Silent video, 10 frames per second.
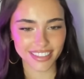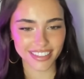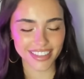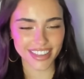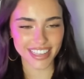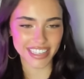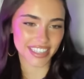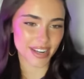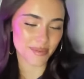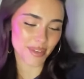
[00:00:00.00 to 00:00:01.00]
and I
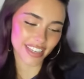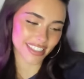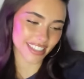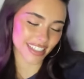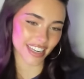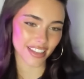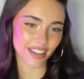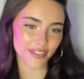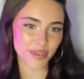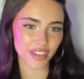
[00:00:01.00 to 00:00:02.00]
hope you liked it. And I love
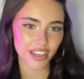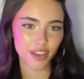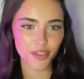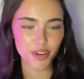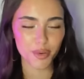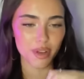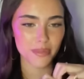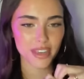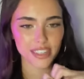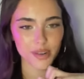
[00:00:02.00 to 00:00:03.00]
you, and thank you for
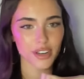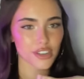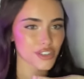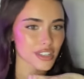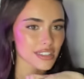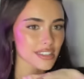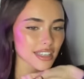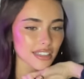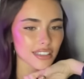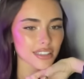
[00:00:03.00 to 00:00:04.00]
amazing questions,
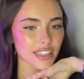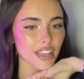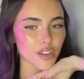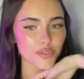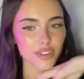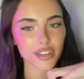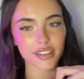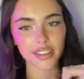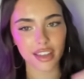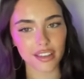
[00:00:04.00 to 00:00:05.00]
and thank you for the
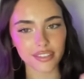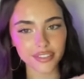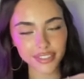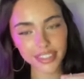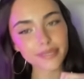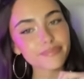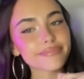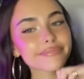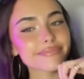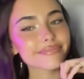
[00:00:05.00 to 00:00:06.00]
love.
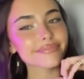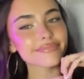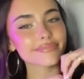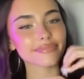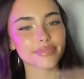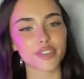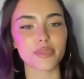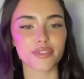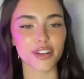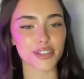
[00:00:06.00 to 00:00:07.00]
You've been
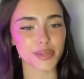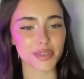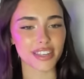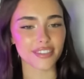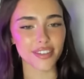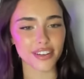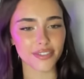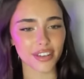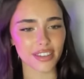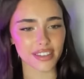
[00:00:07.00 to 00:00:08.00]
very sweet and very
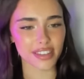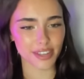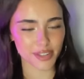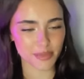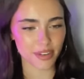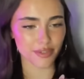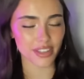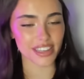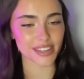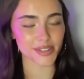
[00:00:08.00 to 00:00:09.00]
fun. This has actually been a
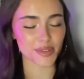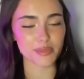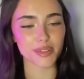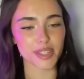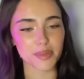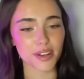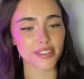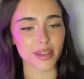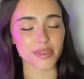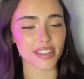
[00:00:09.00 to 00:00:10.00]
really enjoyable experience.
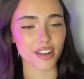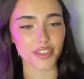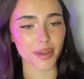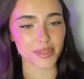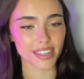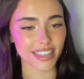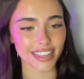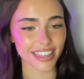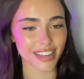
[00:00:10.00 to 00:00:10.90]
I was scared that I was going to get like